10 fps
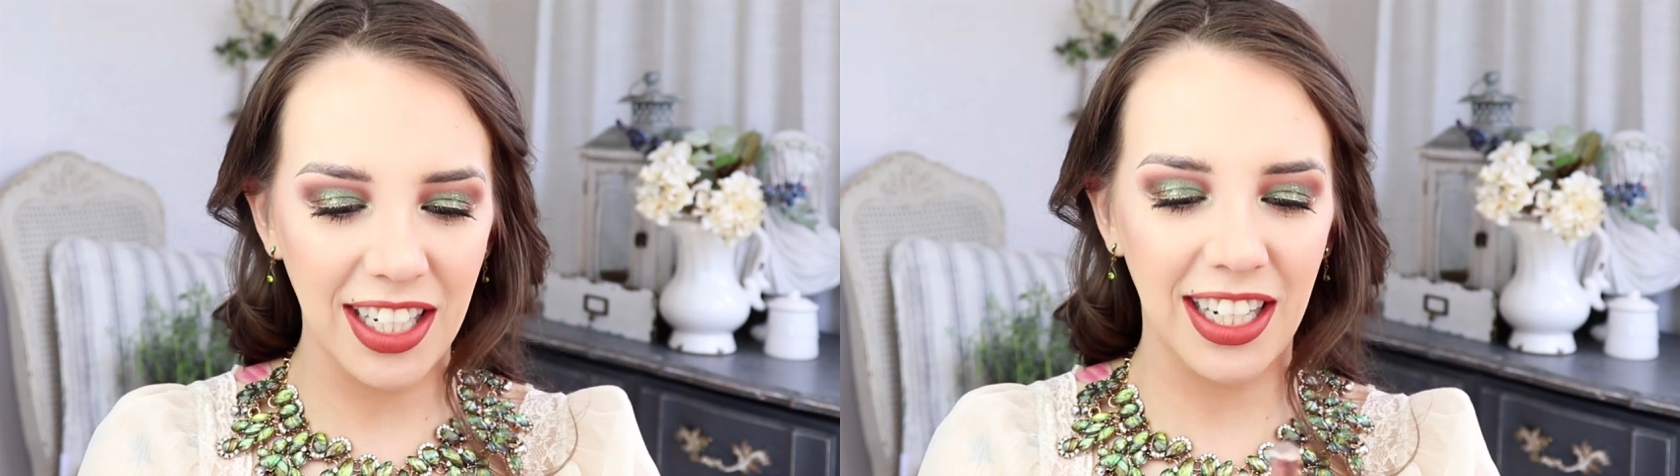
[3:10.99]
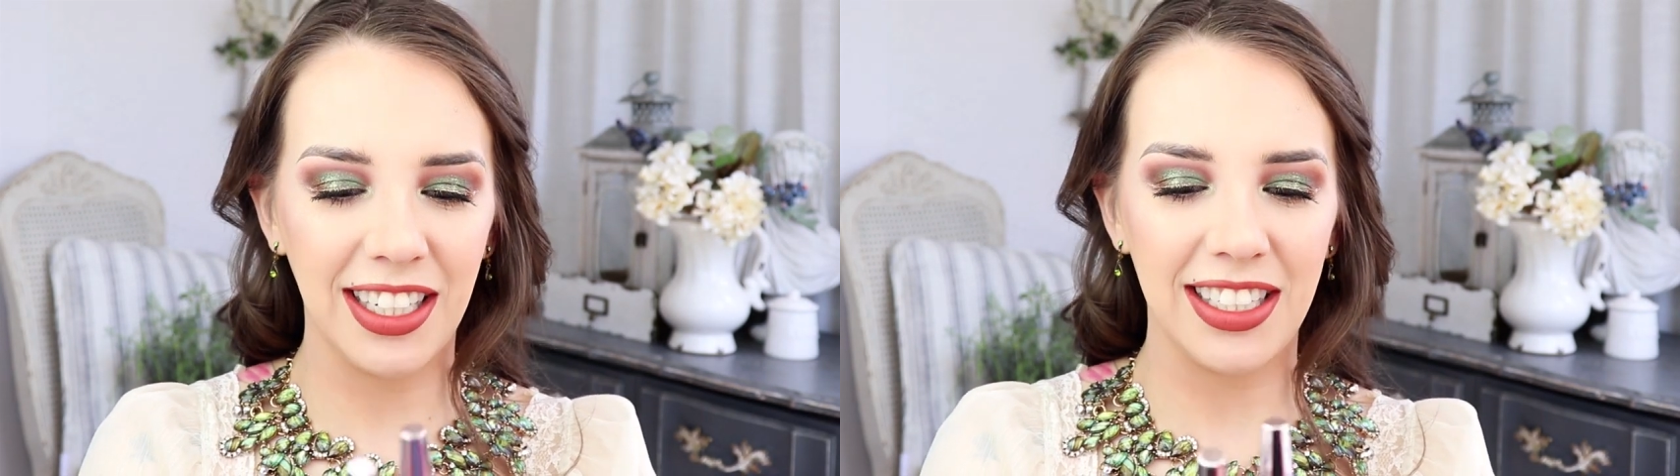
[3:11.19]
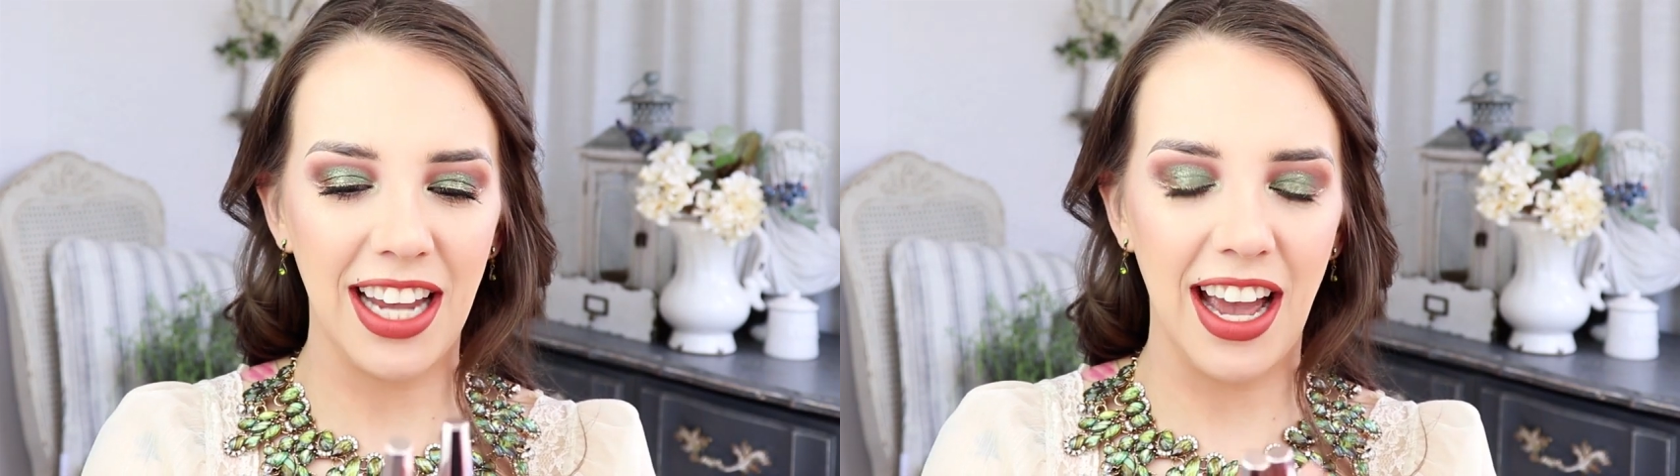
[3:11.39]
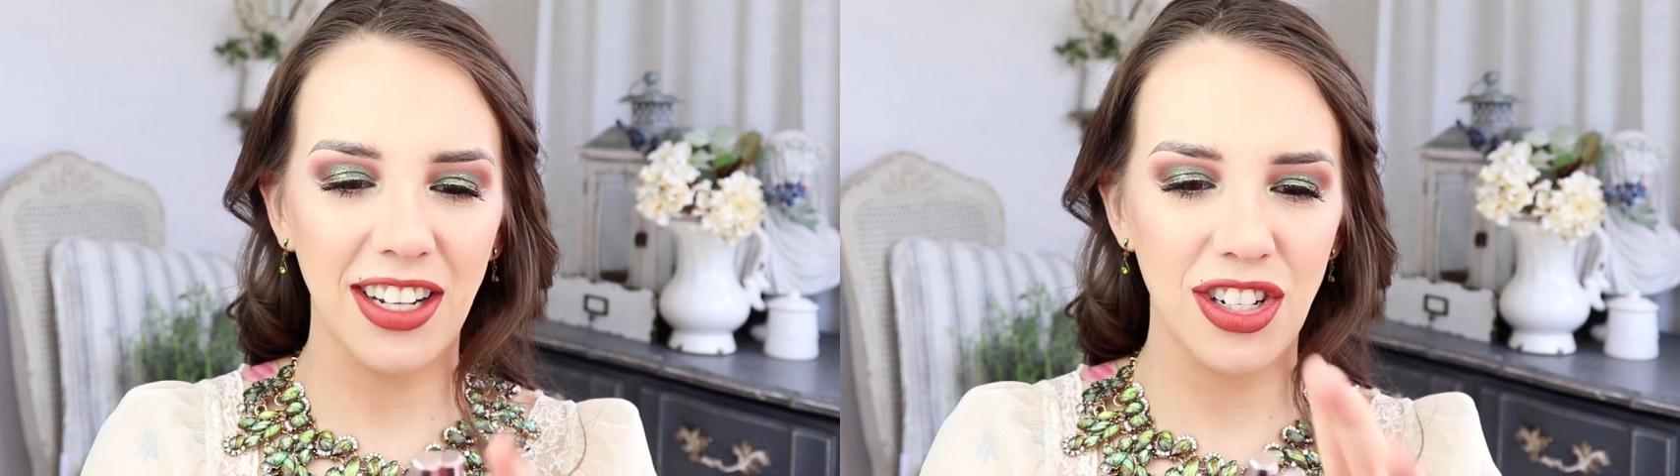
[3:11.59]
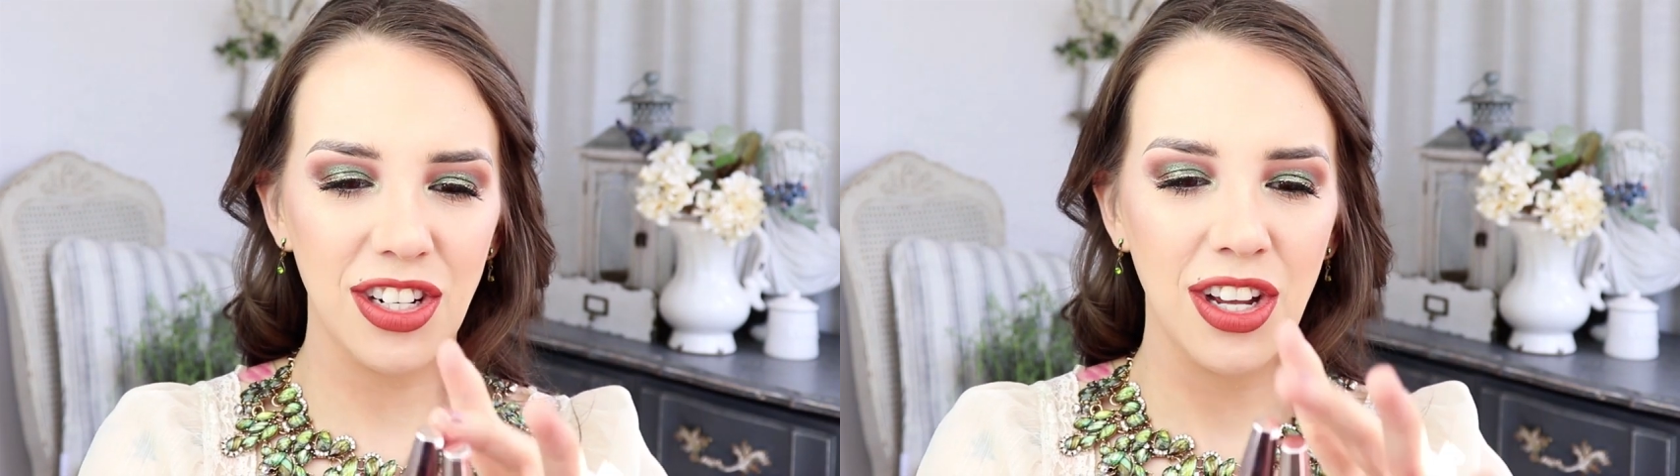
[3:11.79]
and
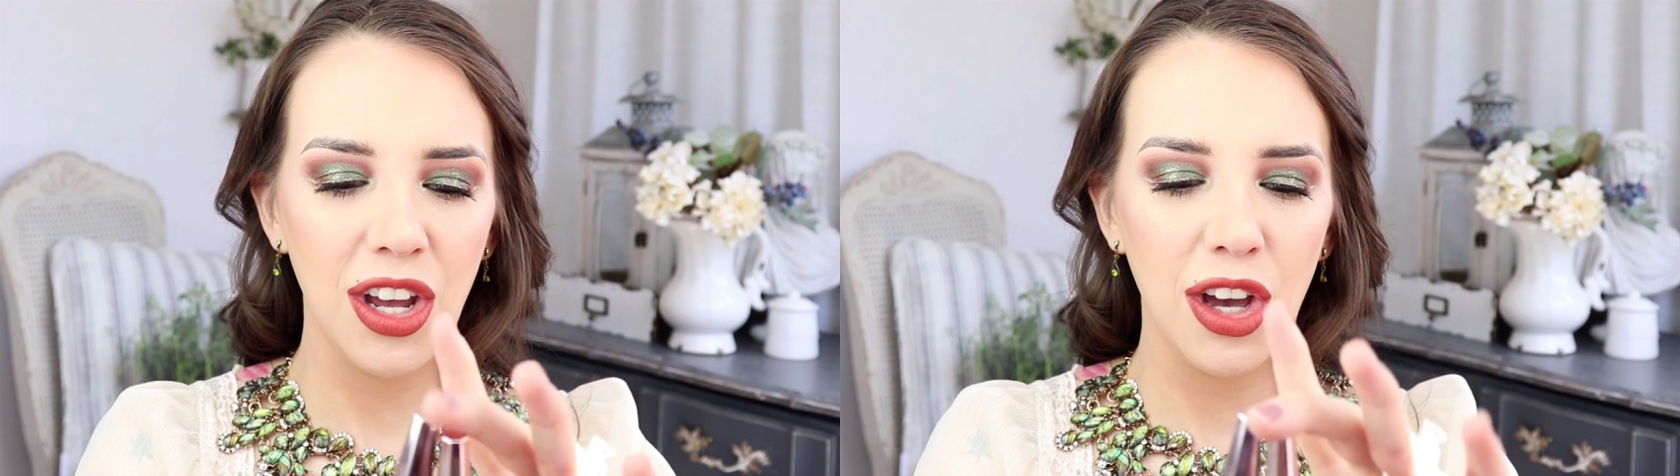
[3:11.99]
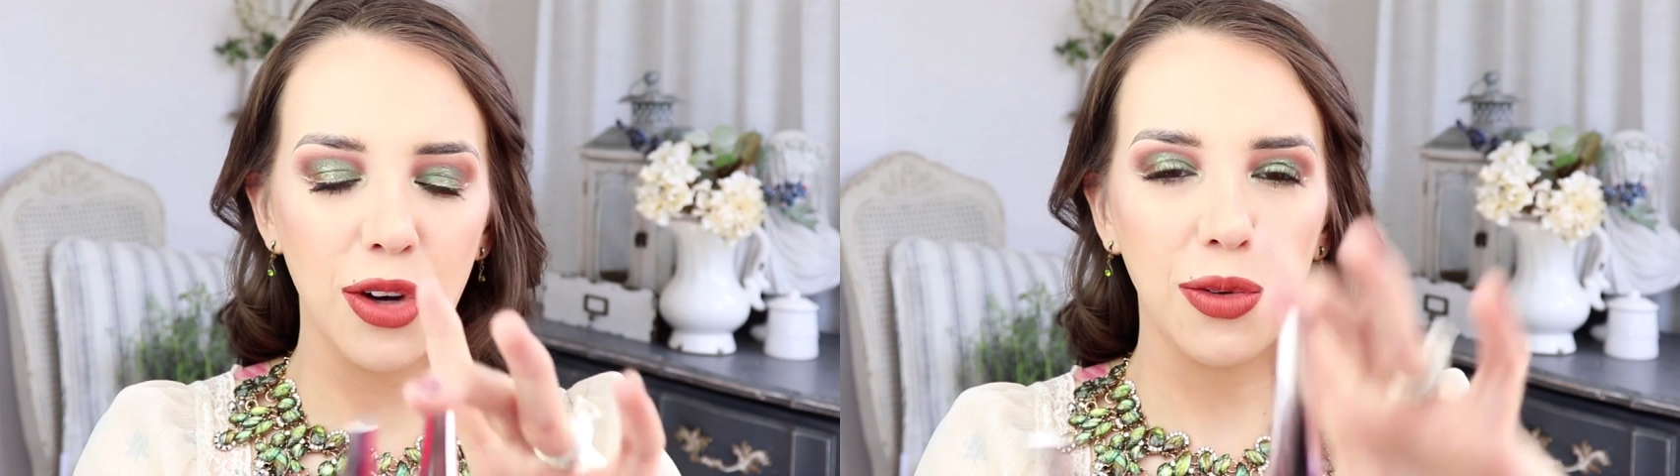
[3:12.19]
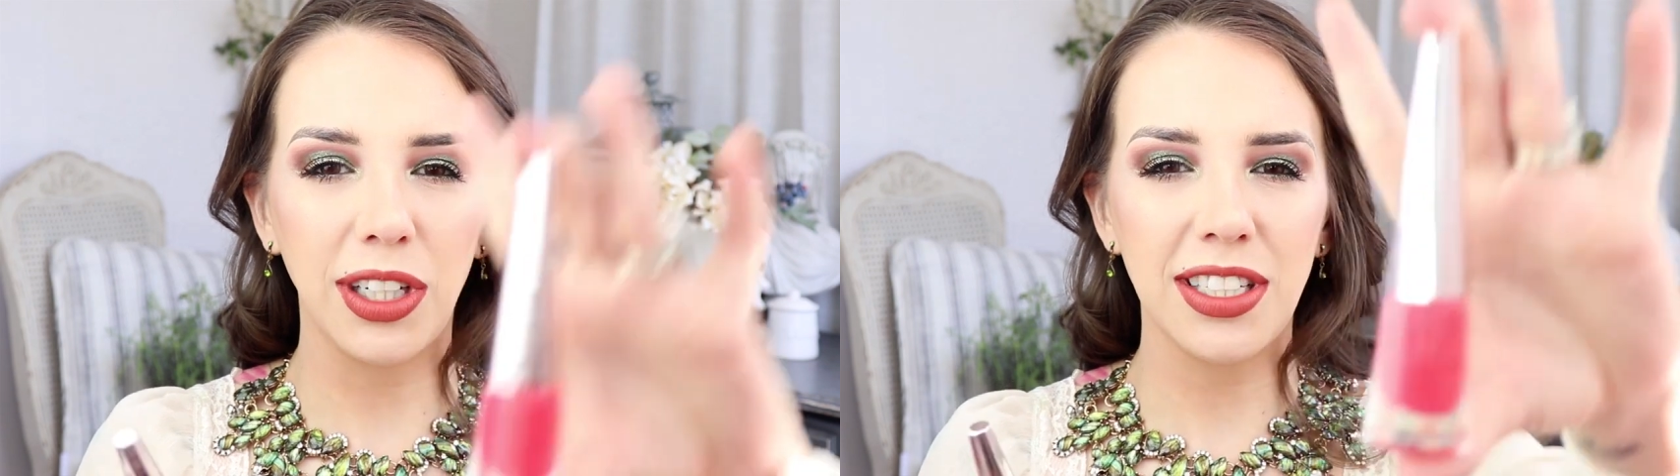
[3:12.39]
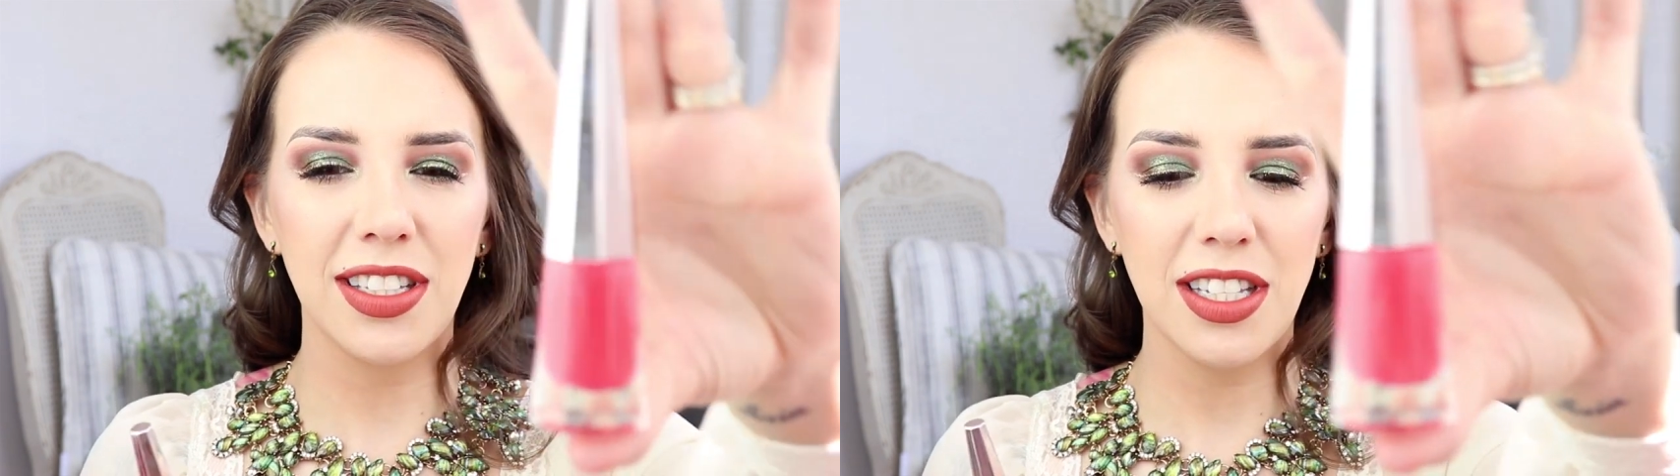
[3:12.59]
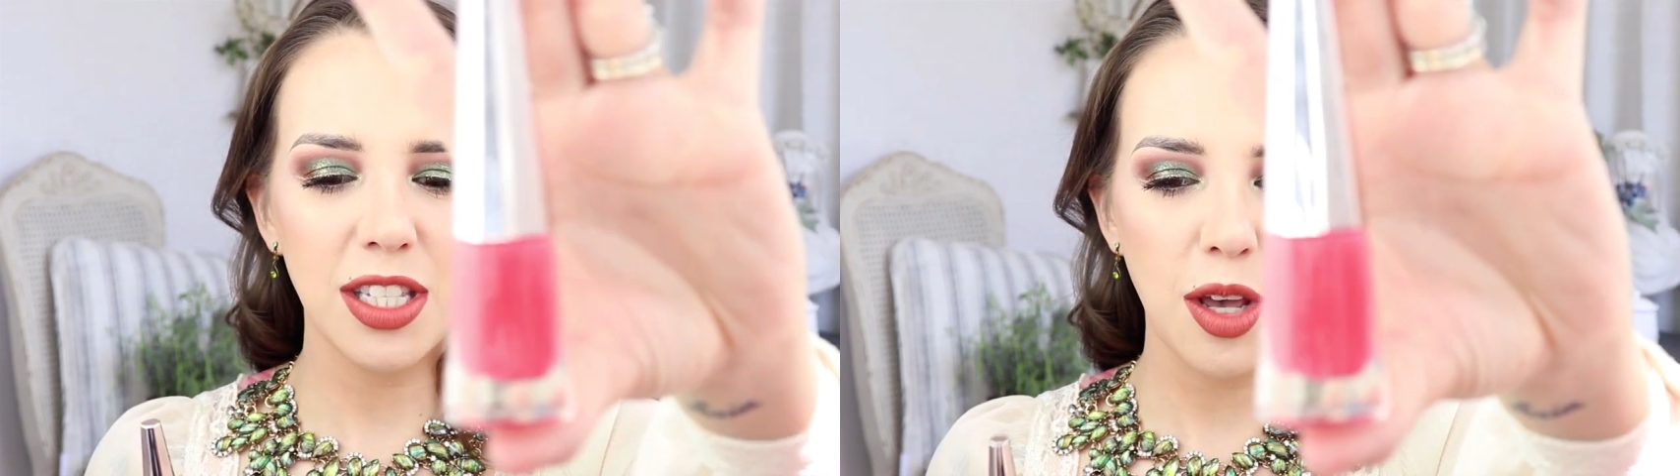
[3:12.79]
Unattached. One is
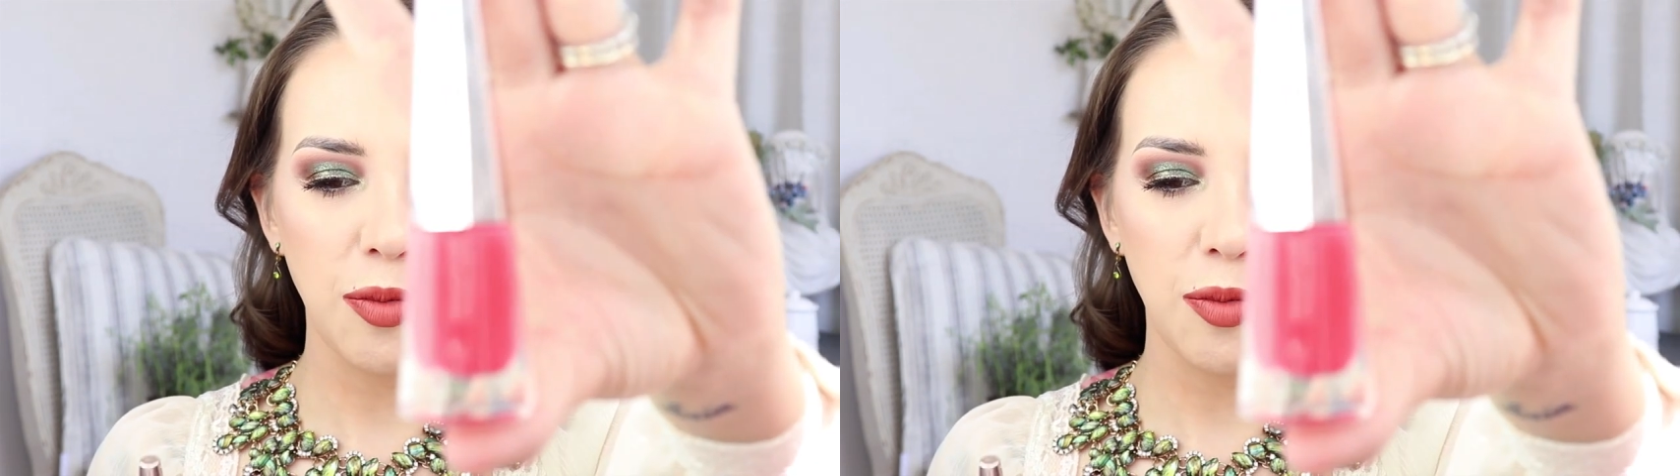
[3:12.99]
this